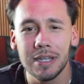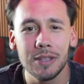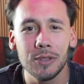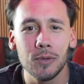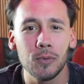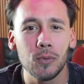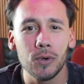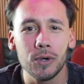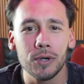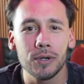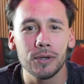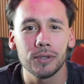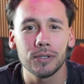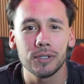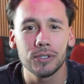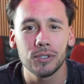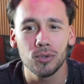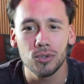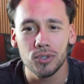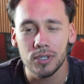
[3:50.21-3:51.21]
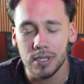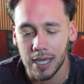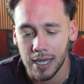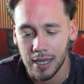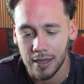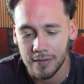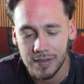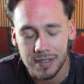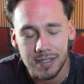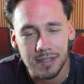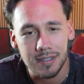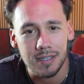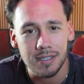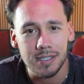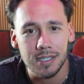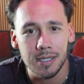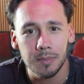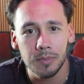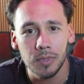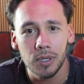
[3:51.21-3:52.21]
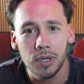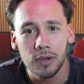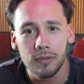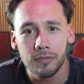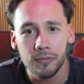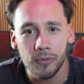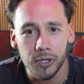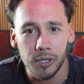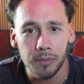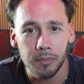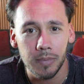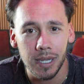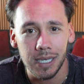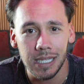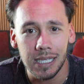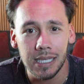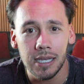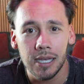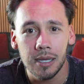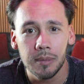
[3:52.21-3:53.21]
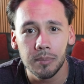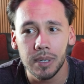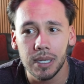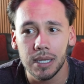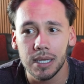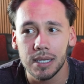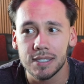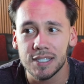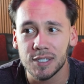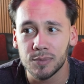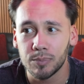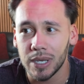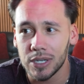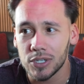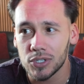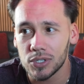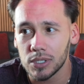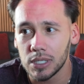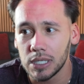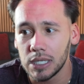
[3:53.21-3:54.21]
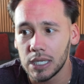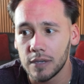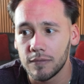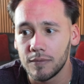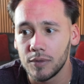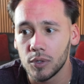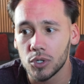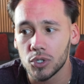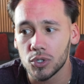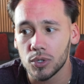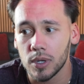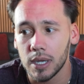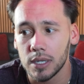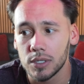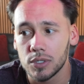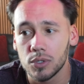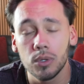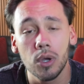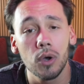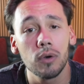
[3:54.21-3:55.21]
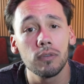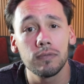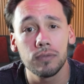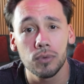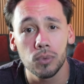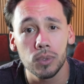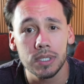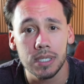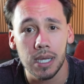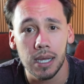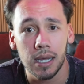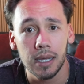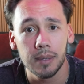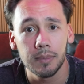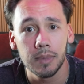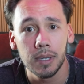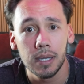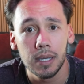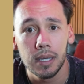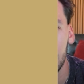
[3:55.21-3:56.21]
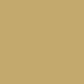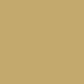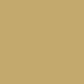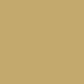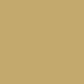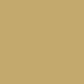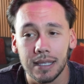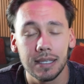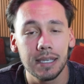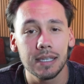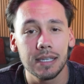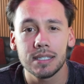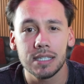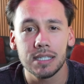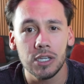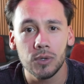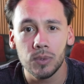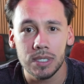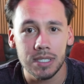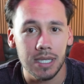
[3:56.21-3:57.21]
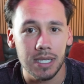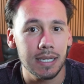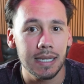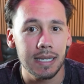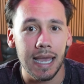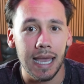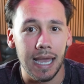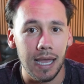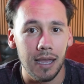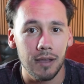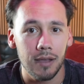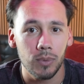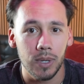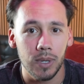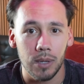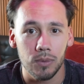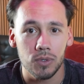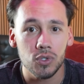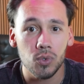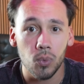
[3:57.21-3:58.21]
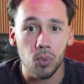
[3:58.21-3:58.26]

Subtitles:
in the world. You should have a system for your money, but especially if you're trying to go full time. Like GetSequence, I didn't have when I was